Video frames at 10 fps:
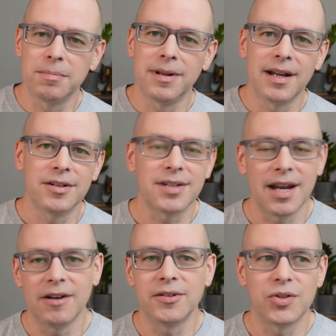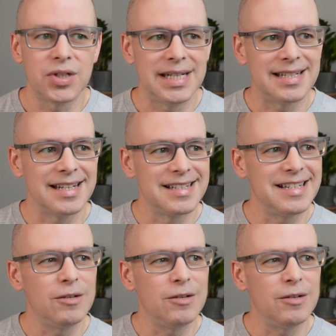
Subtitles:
players' character sheets and see